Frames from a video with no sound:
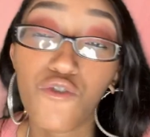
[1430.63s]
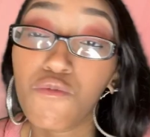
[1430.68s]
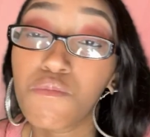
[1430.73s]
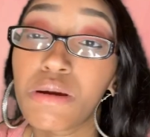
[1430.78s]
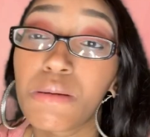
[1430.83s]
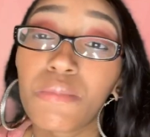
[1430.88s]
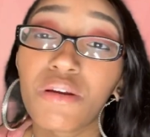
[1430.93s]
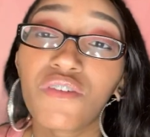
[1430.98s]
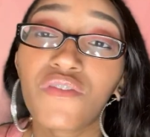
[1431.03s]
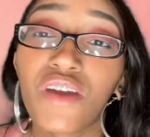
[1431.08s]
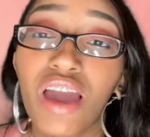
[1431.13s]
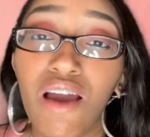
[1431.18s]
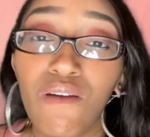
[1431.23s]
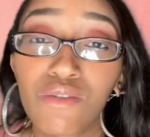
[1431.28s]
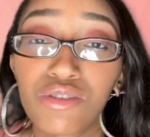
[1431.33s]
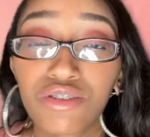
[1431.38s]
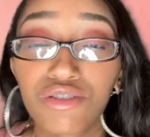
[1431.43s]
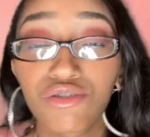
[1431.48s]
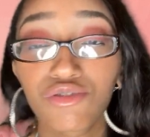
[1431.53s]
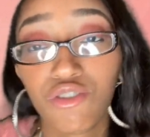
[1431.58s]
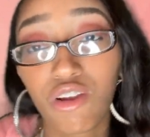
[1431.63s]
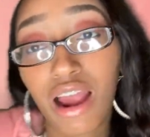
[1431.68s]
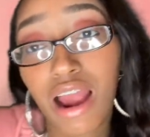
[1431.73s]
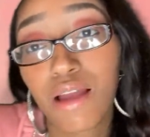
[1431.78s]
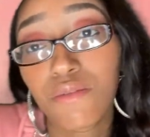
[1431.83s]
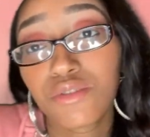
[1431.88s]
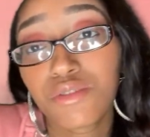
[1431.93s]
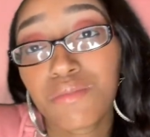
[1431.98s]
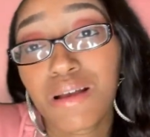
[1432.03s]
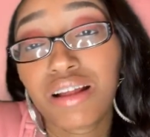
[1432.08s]
Remember, if you haven't
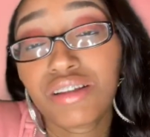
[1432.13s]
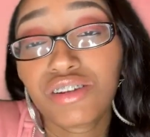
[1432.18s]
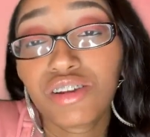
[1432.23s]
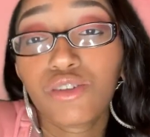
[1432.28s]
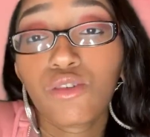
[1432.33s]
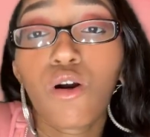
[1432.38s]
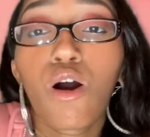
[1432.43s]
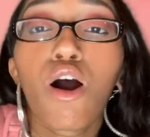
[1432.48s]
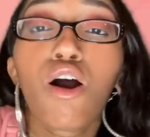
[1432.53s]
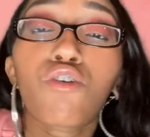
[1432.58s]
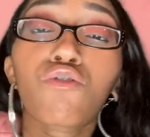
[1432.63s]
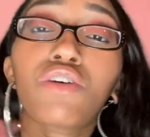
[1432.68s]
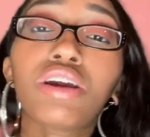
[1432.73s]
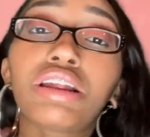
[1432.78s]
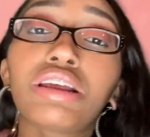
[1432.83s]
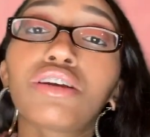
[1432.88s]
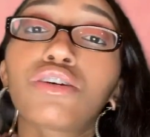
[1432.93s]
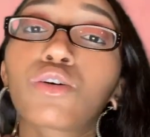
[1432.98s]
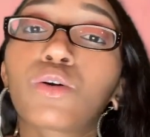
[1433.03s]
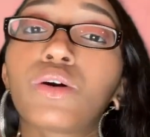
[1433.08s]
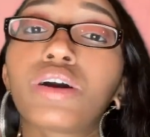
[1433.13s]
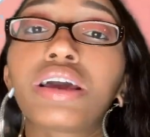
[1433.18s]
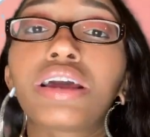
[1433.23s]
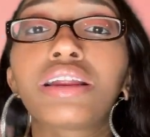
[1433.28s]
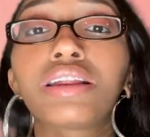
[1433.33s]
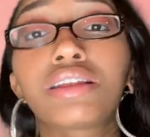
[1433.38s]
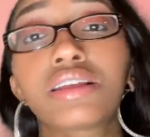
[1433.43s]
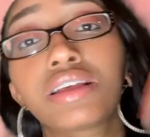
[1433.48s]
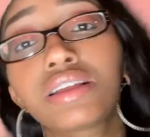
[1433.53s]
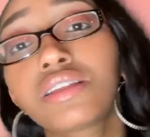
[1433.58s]
subscribed to my channel already, go
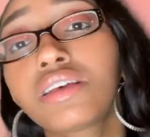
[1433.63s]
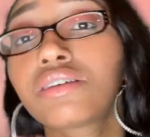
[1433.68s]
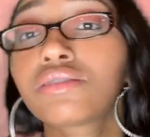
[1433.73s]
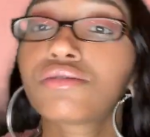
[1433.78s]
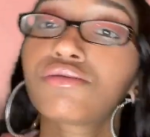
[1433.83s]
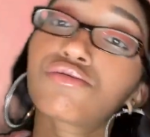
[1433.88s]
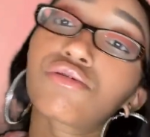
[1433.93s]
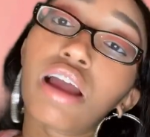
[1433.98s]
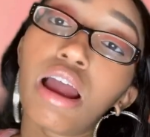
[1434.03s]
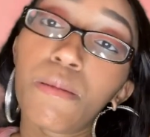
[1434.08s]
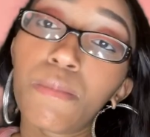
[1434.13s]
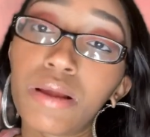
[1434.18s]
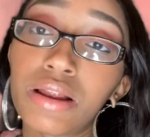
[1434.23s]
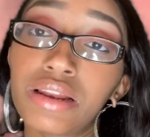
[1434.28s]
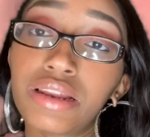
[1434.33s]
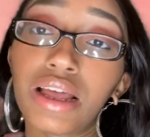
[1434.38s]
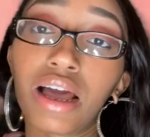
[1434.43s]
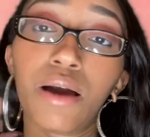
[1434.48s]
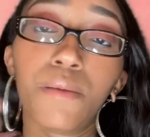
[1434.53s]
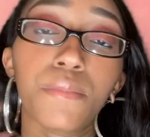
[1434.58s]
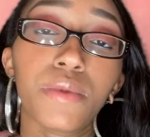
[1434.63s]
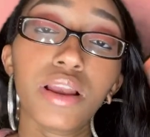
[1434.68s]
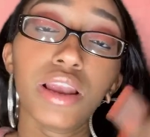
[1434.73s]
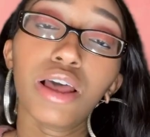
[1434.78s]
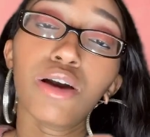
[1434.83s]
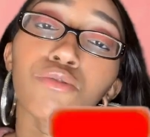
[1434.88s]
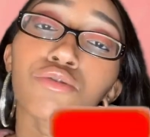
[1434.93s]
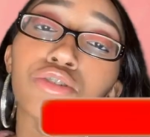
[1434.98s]
ahead and hit that subscribe button down below